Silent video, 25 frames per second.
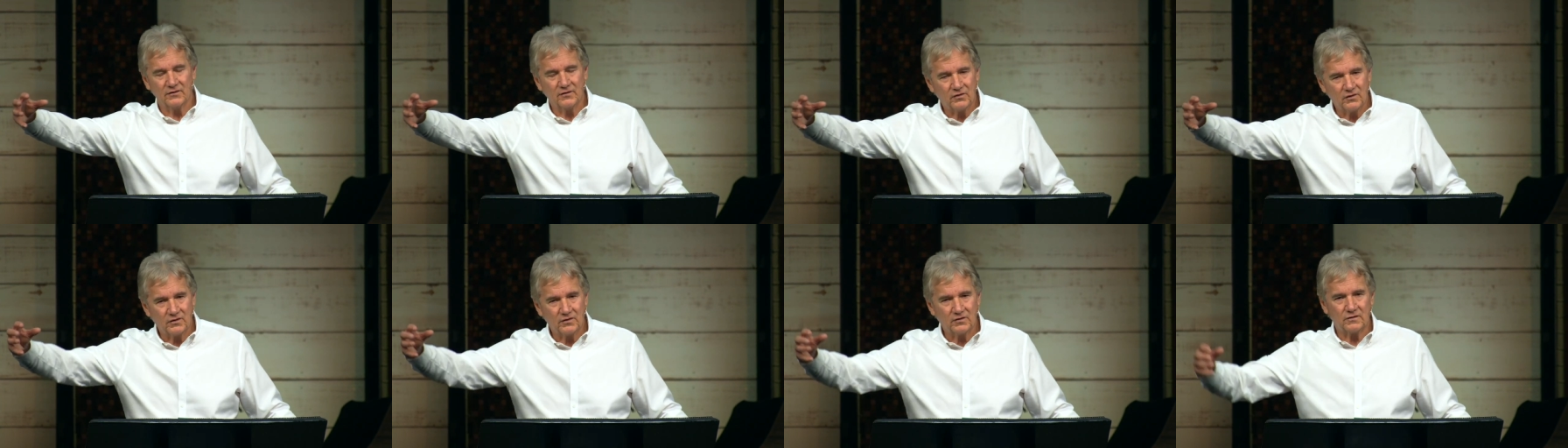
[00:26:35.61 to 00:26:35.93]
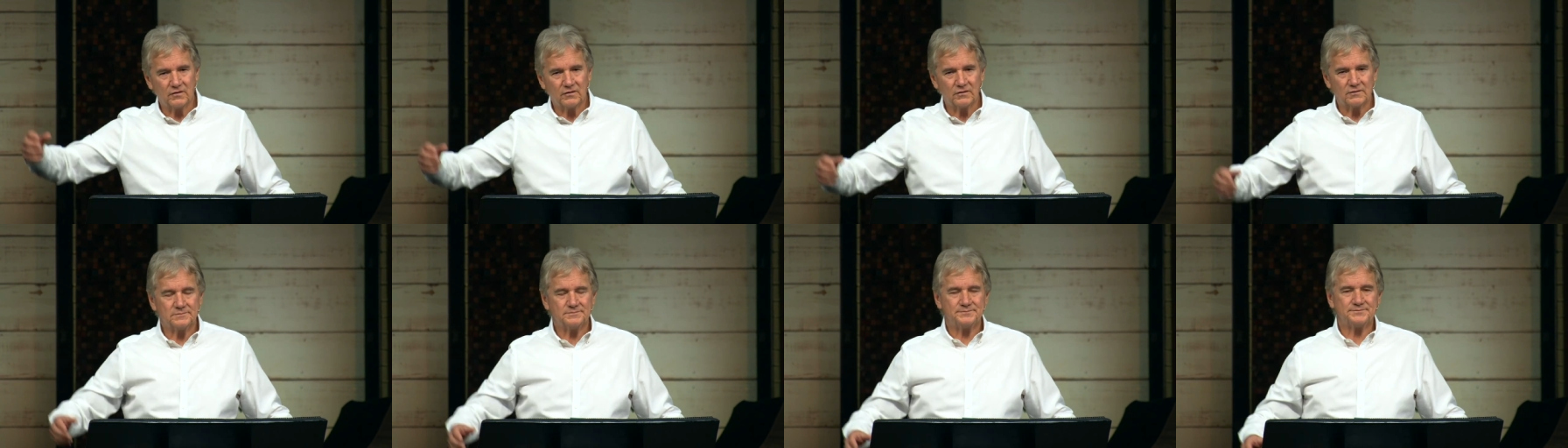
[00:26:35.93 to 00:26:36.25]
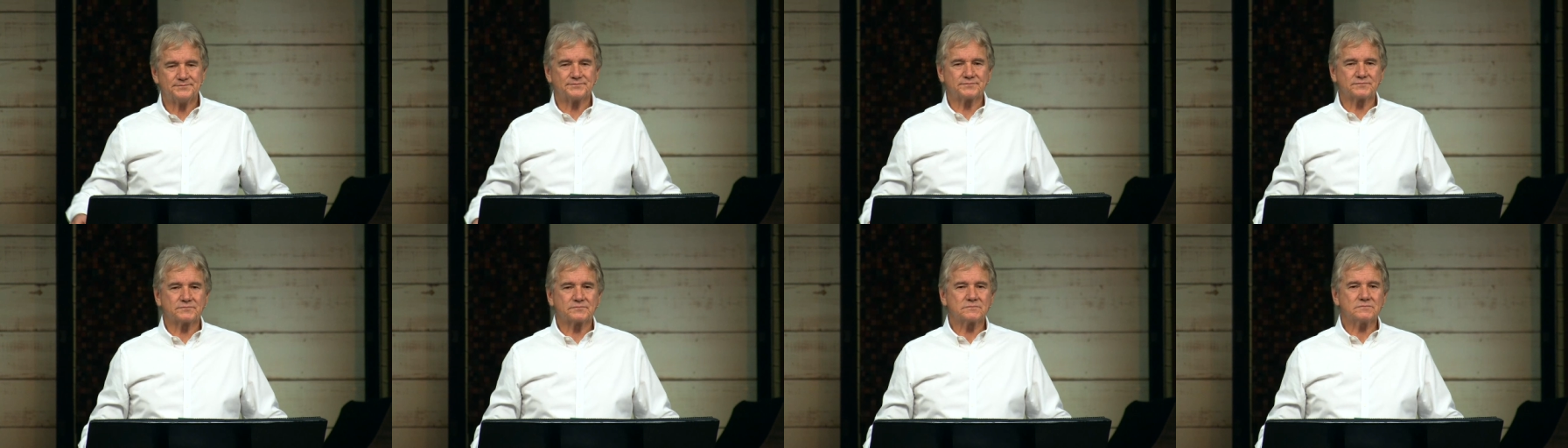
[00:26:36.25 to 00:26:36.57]
the hall.
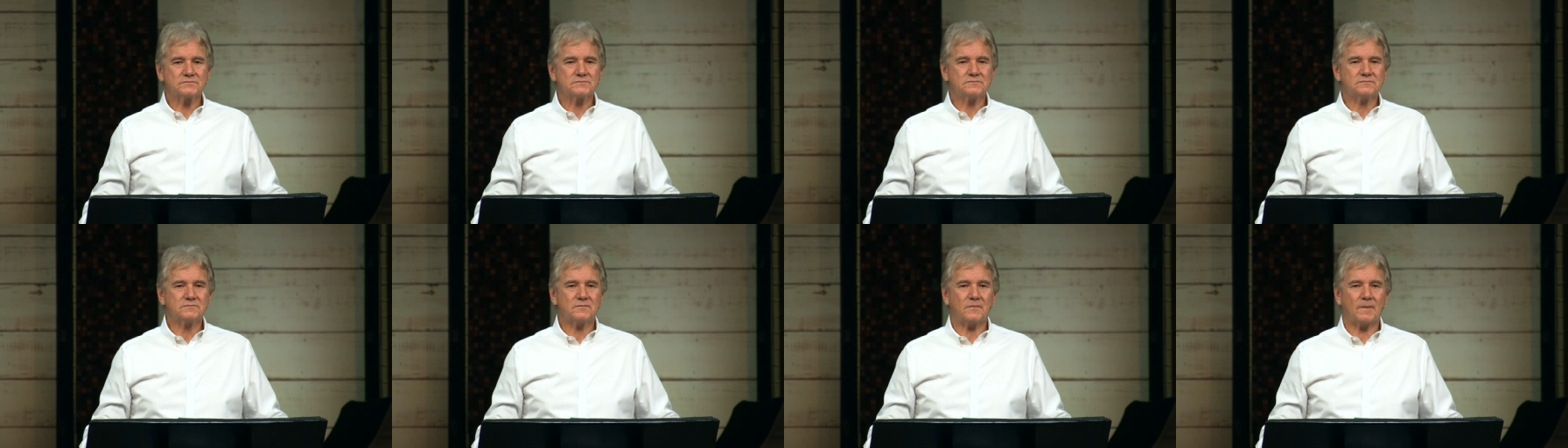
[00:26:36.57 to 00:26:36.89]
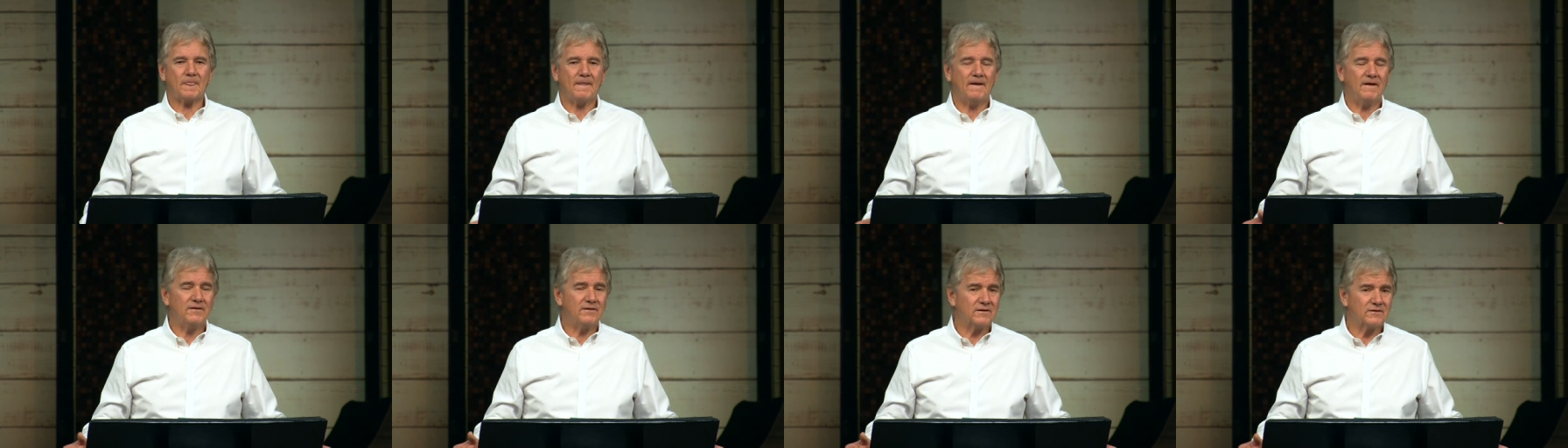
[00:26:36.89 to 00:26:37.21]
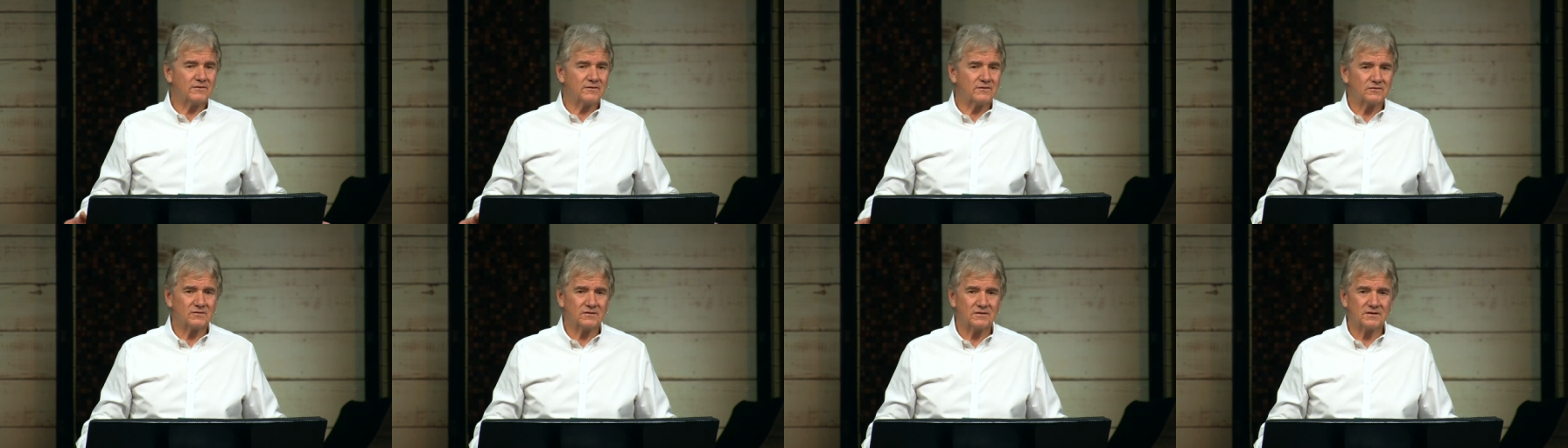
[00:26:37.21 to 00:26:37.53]
I
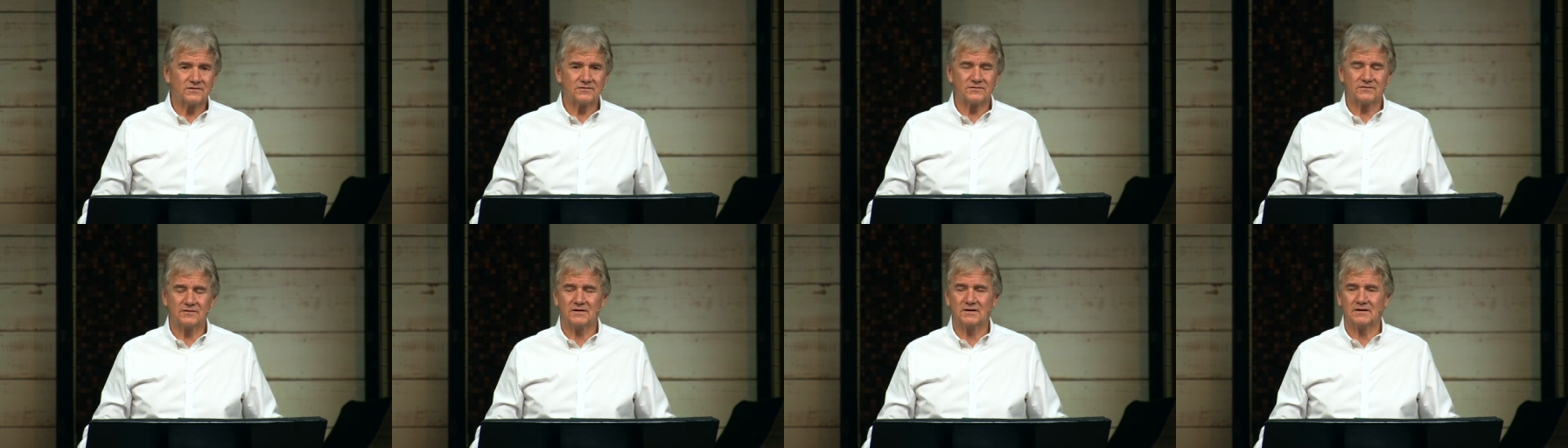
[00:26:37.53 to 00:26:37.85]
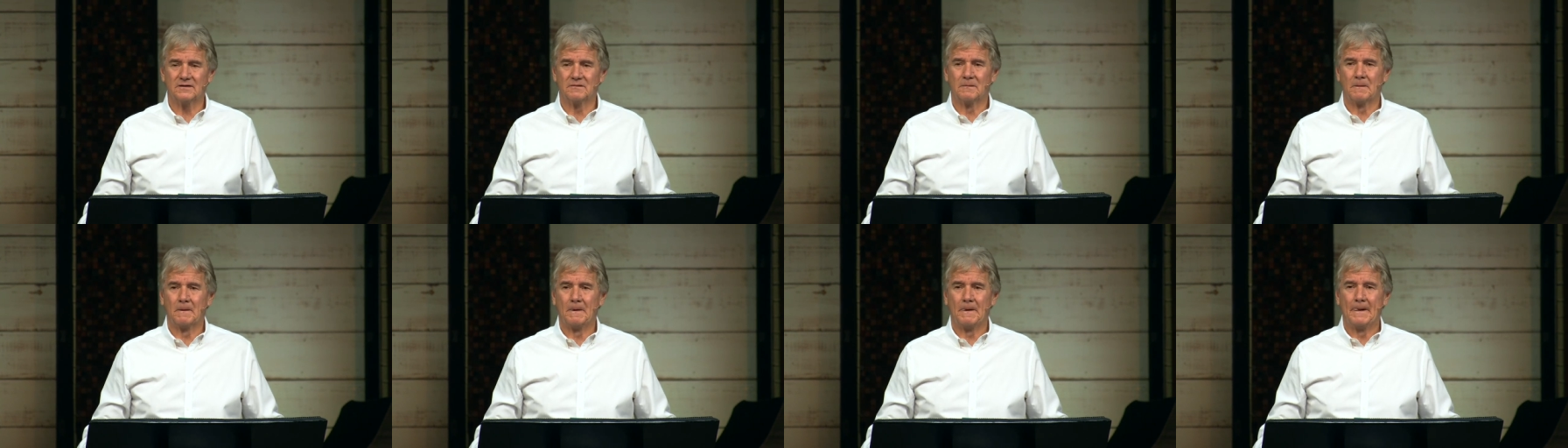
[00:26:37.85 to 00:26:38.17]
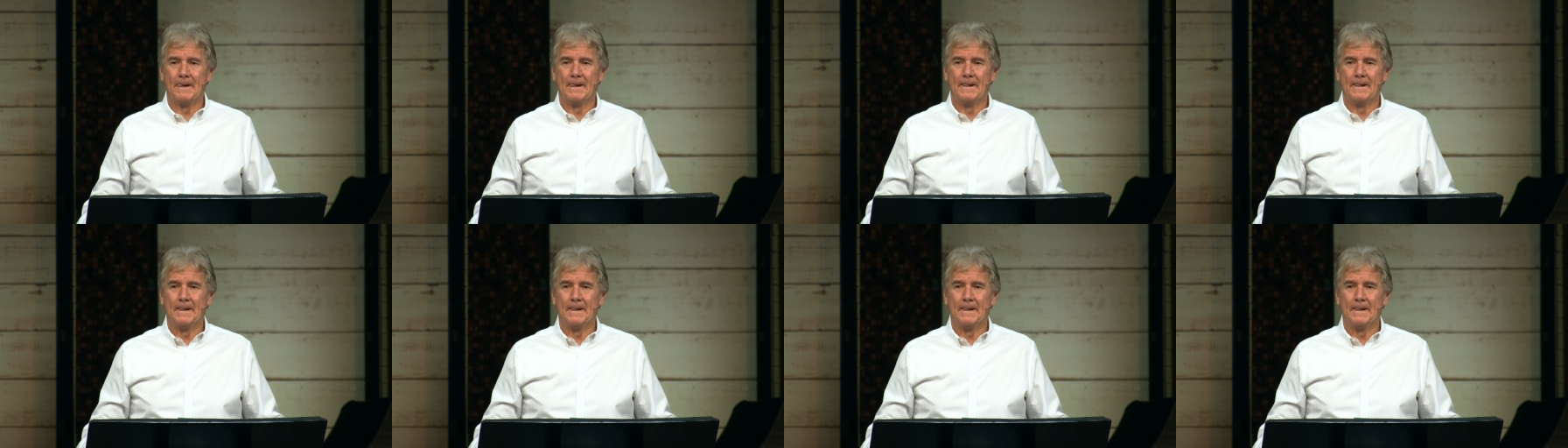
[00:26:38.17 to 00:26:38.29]
think they're listening.